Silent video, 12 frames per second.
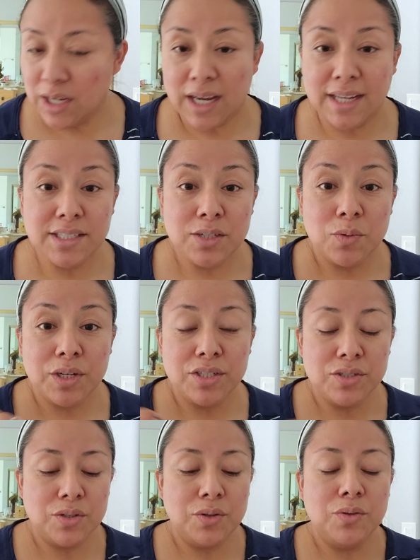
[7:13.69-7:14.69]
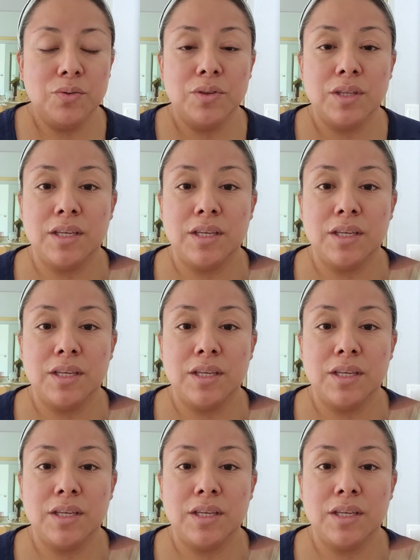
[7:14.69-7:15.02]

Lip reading: I did want to show you